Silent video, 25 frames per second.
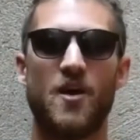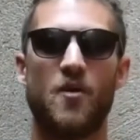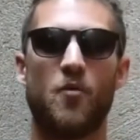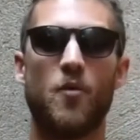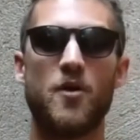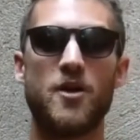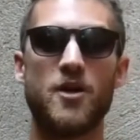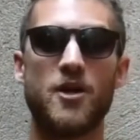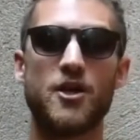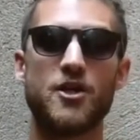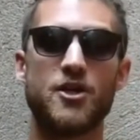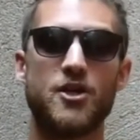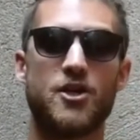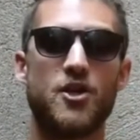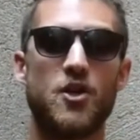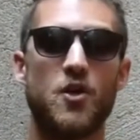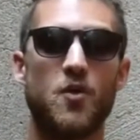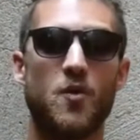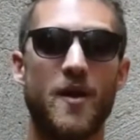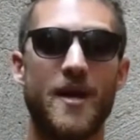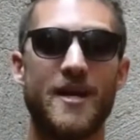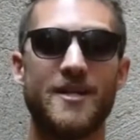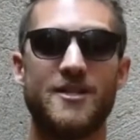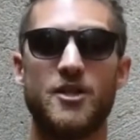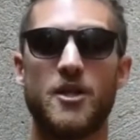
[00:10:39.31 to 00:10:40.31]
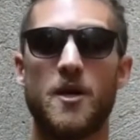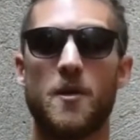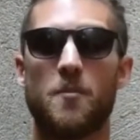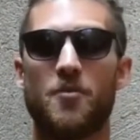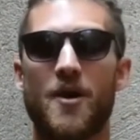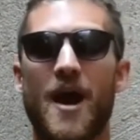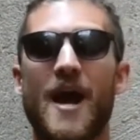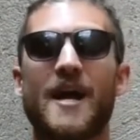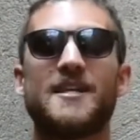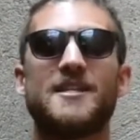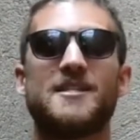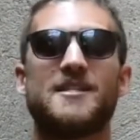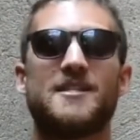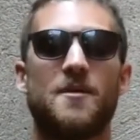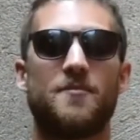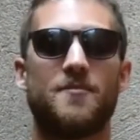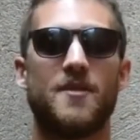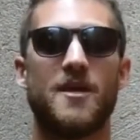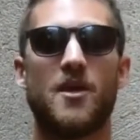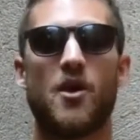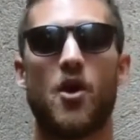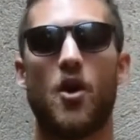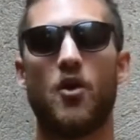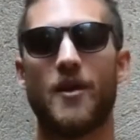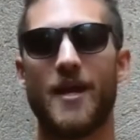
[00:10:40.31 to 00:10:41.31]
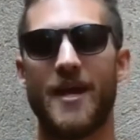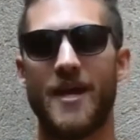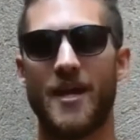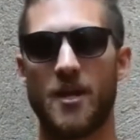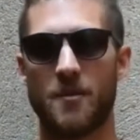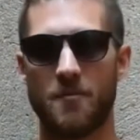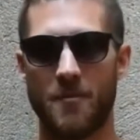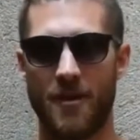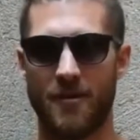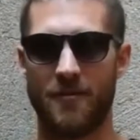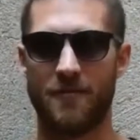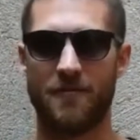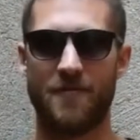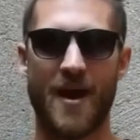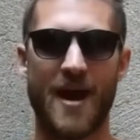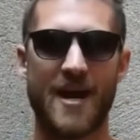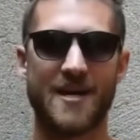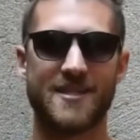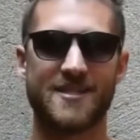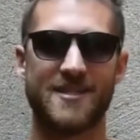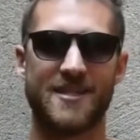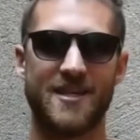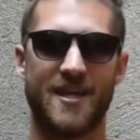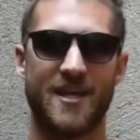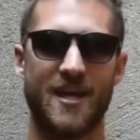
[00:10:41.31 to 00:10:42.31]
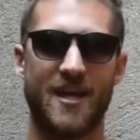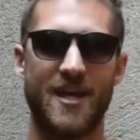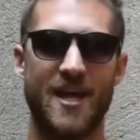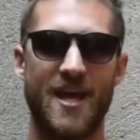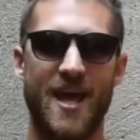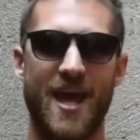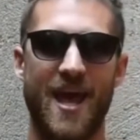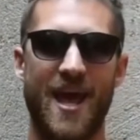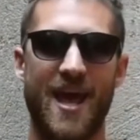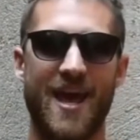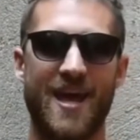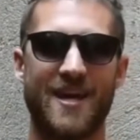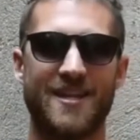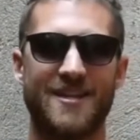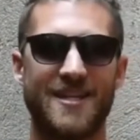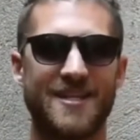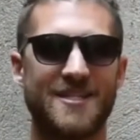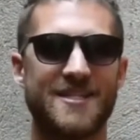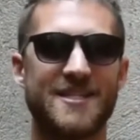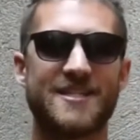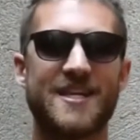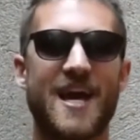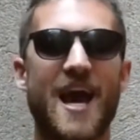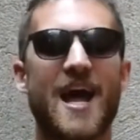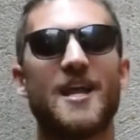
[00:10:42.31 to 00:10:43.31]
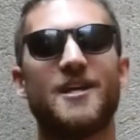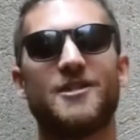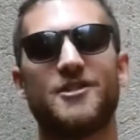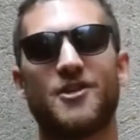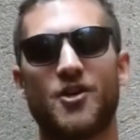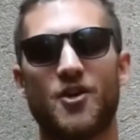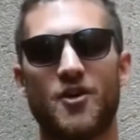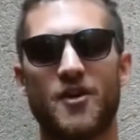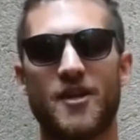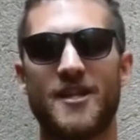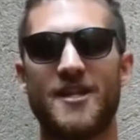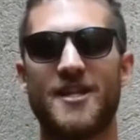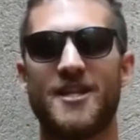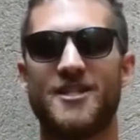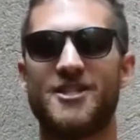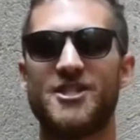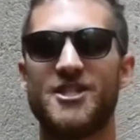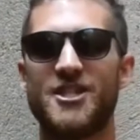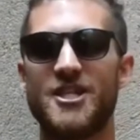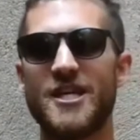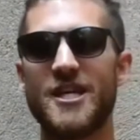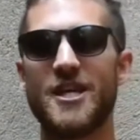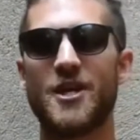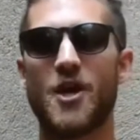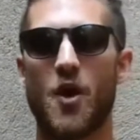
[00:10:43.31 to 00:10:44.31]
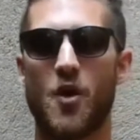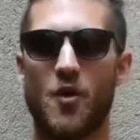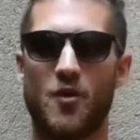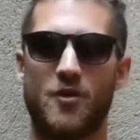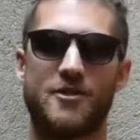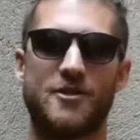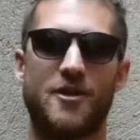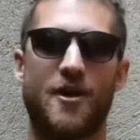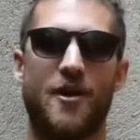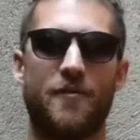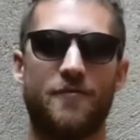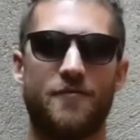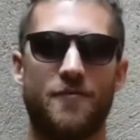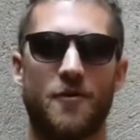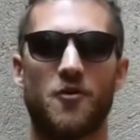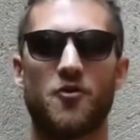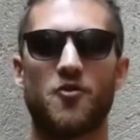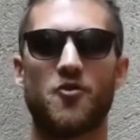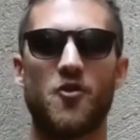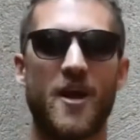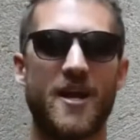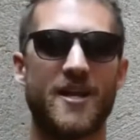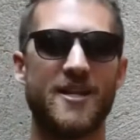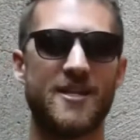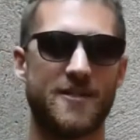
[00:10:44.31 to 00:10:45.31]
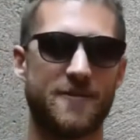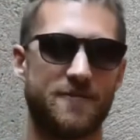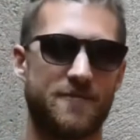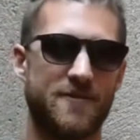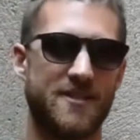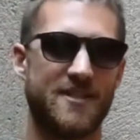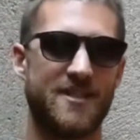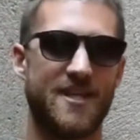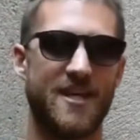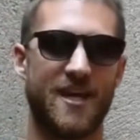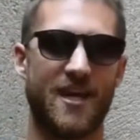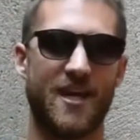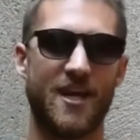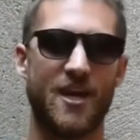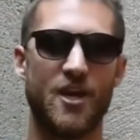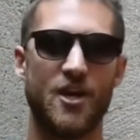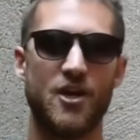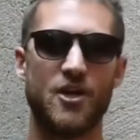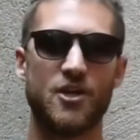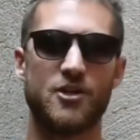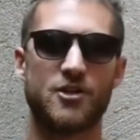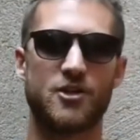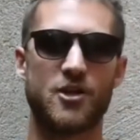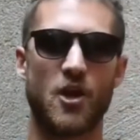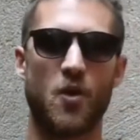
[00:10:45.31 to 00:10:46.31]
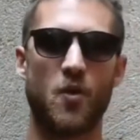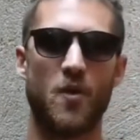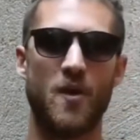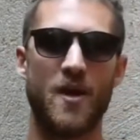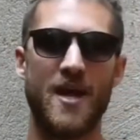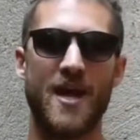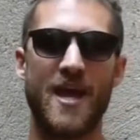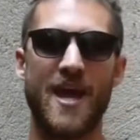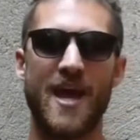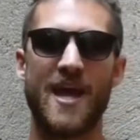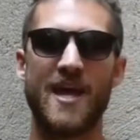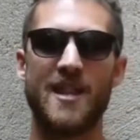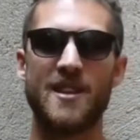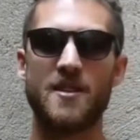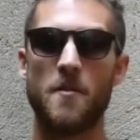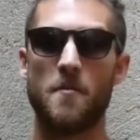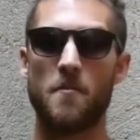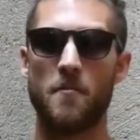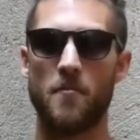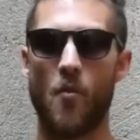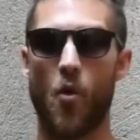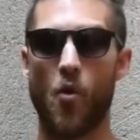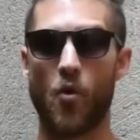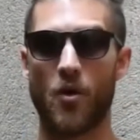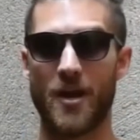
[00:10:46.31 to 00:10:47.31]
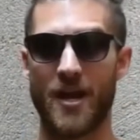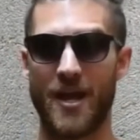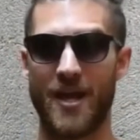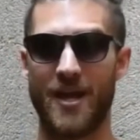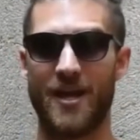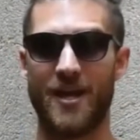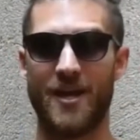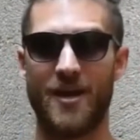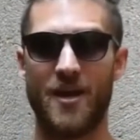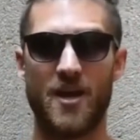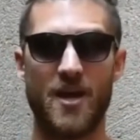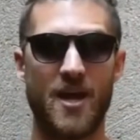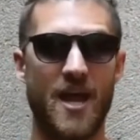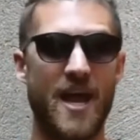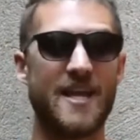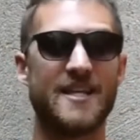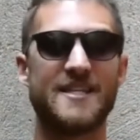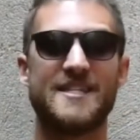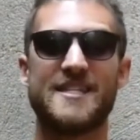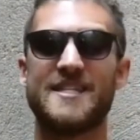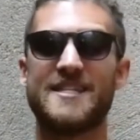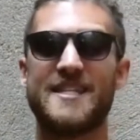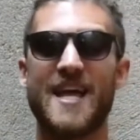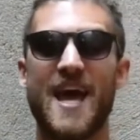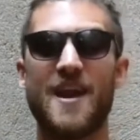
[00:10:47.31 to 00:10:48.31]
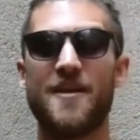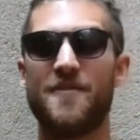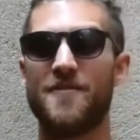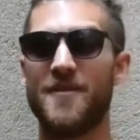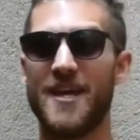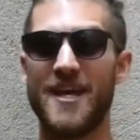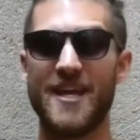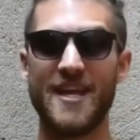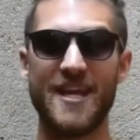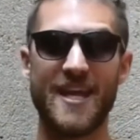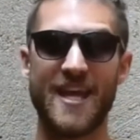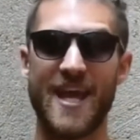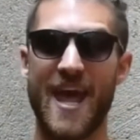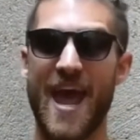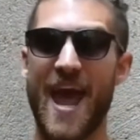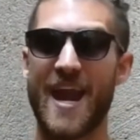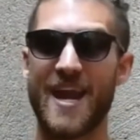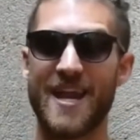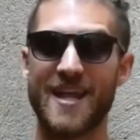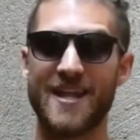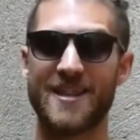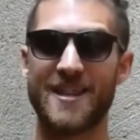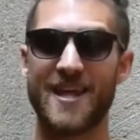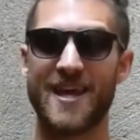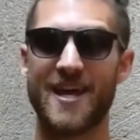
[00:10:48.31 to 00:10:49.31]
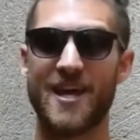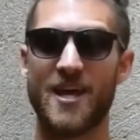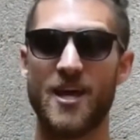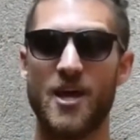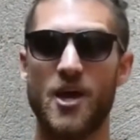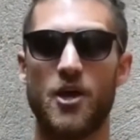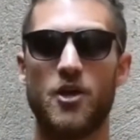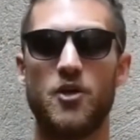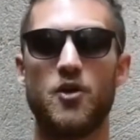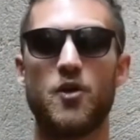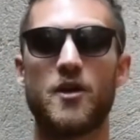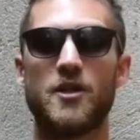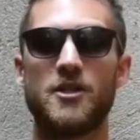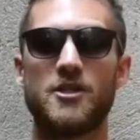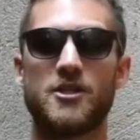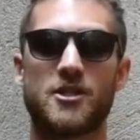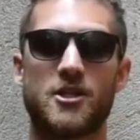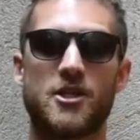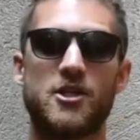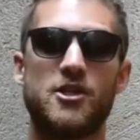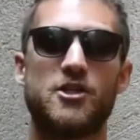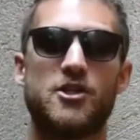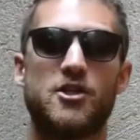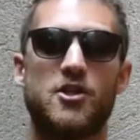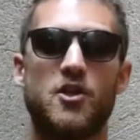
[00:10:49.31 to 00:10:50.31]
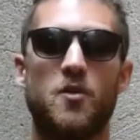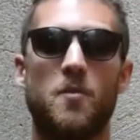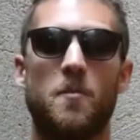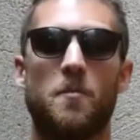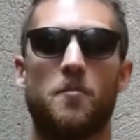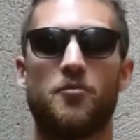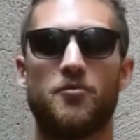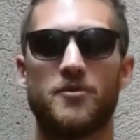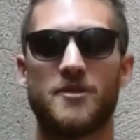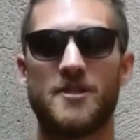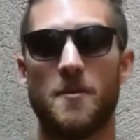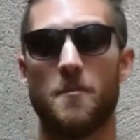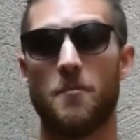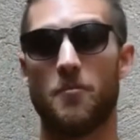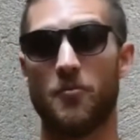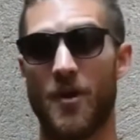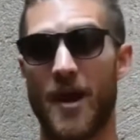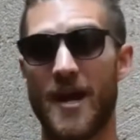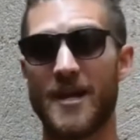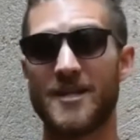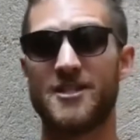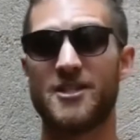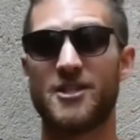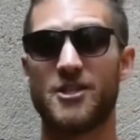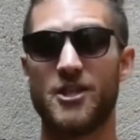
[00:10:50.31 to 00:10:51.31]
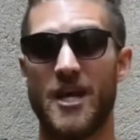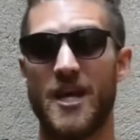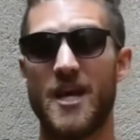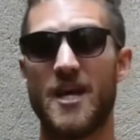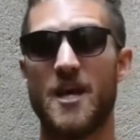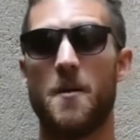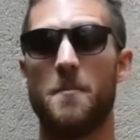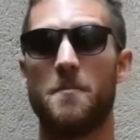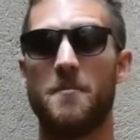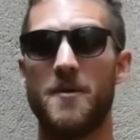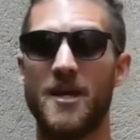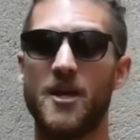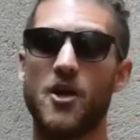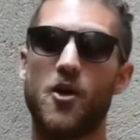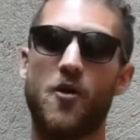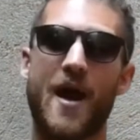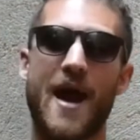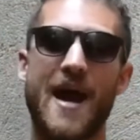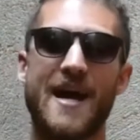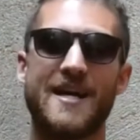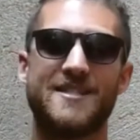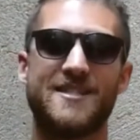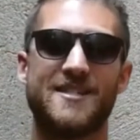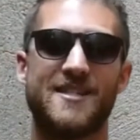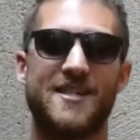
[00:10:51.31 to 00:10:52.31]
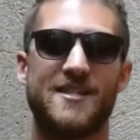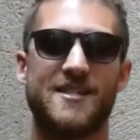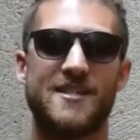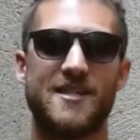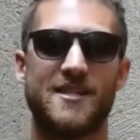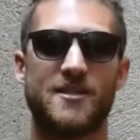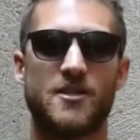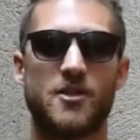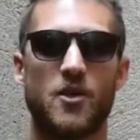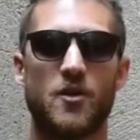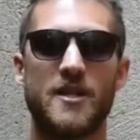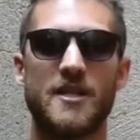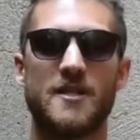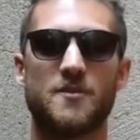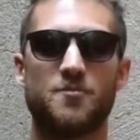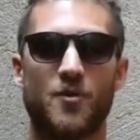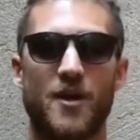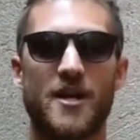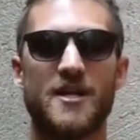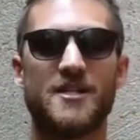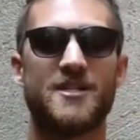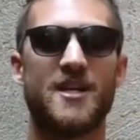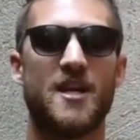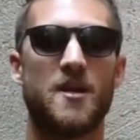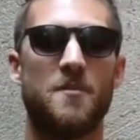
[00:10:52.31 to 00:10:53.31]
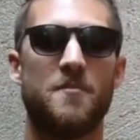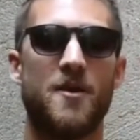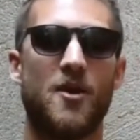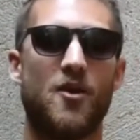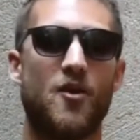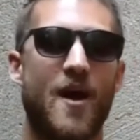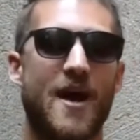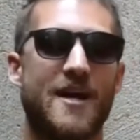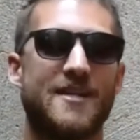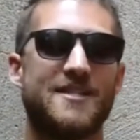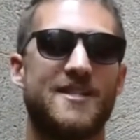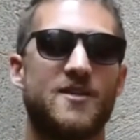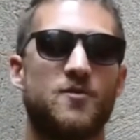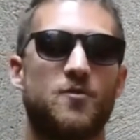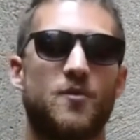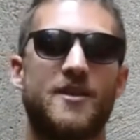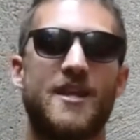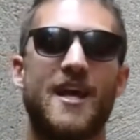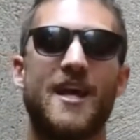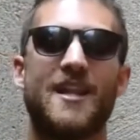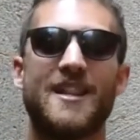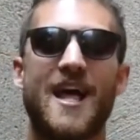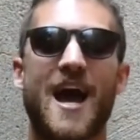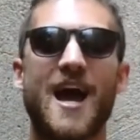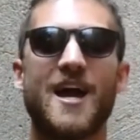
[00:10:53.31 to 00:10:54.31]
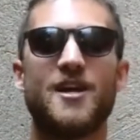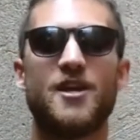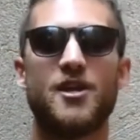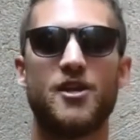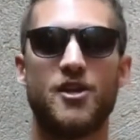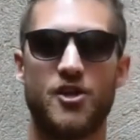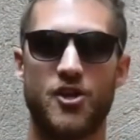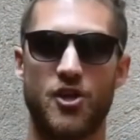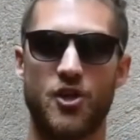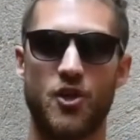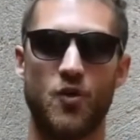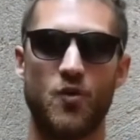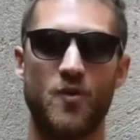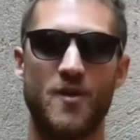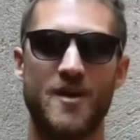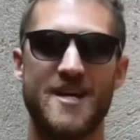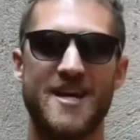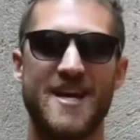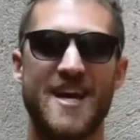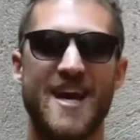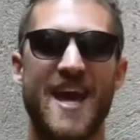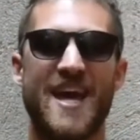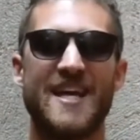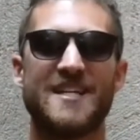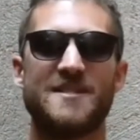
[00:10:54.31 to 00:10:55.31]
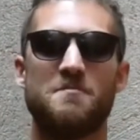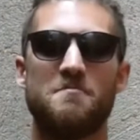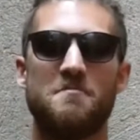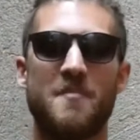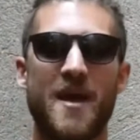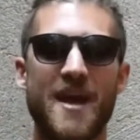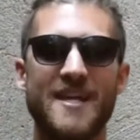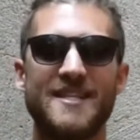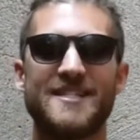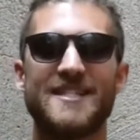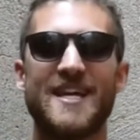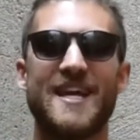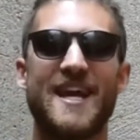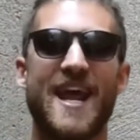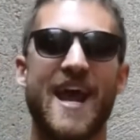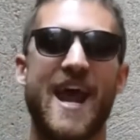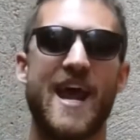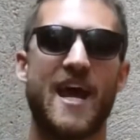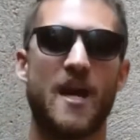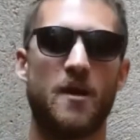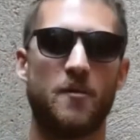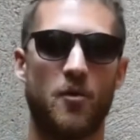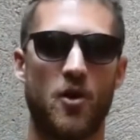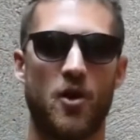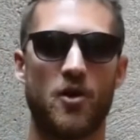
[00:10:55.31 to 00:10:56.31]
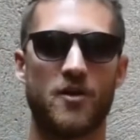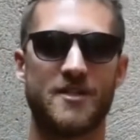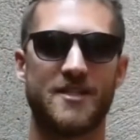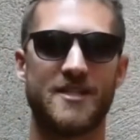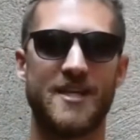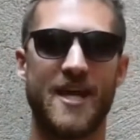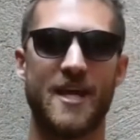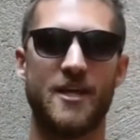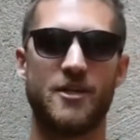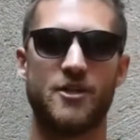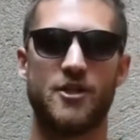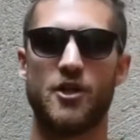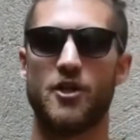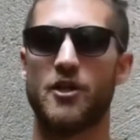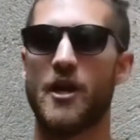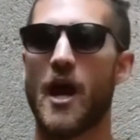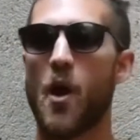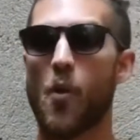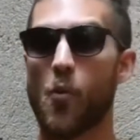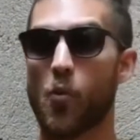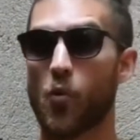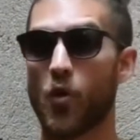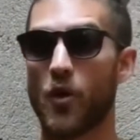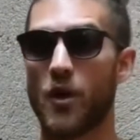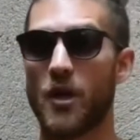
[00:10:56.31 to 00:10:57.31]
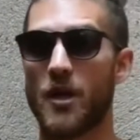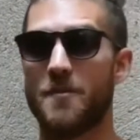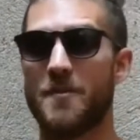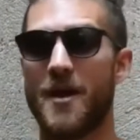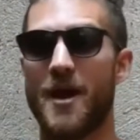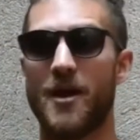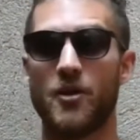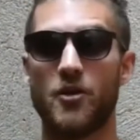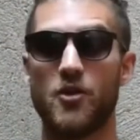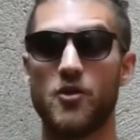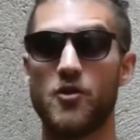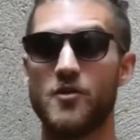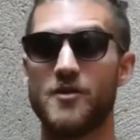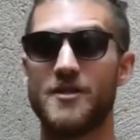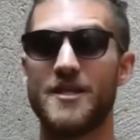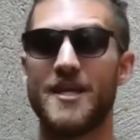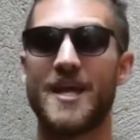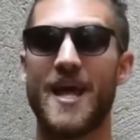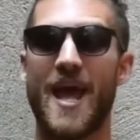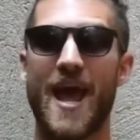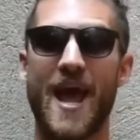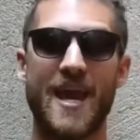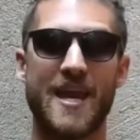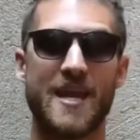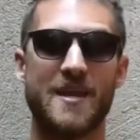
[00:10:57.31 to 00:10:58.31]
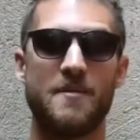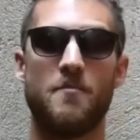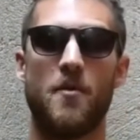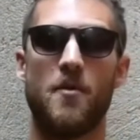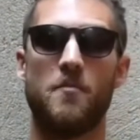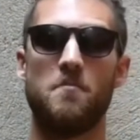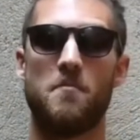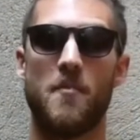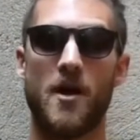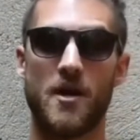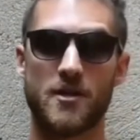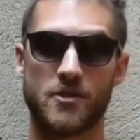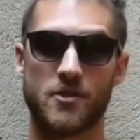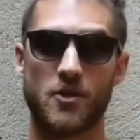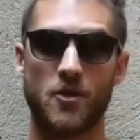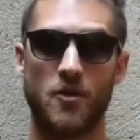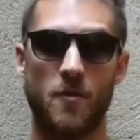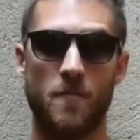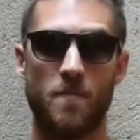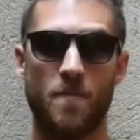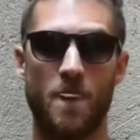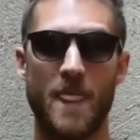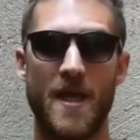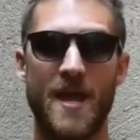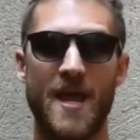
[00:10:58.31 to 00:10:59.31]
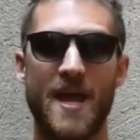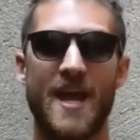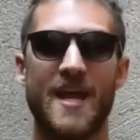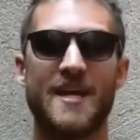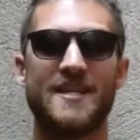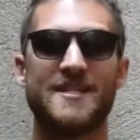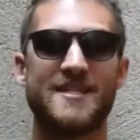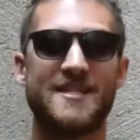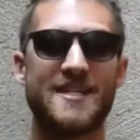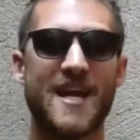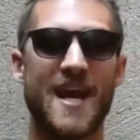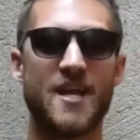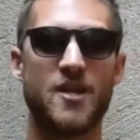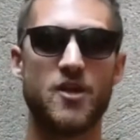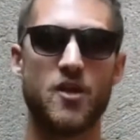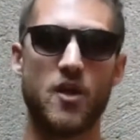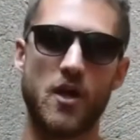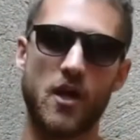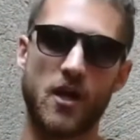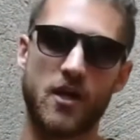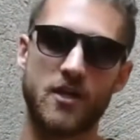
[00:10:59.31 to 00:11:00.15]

What you can do is you can practice something called intermittent fasting. And this is kind of turning the cheat codes on for creating this physique. So in the morning, instead of eating anything, you can just consume some branched chain amino acids. And so these branched chain amino acids, what they allow you to do is maintain an anabolic state. So you're not worried about losing any muscle. Instead, you can